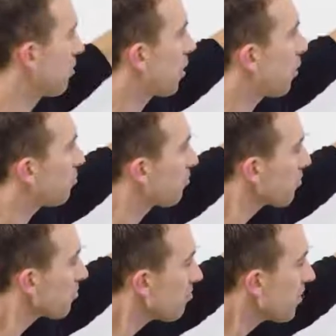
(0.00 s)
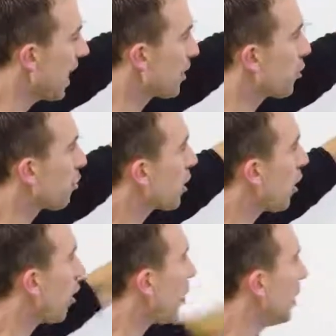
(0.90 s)
plan. So as you
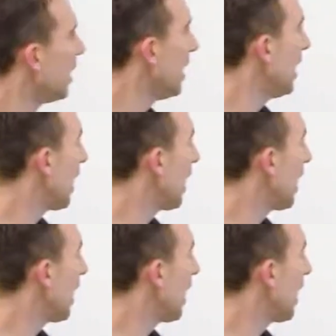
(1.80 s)
recall,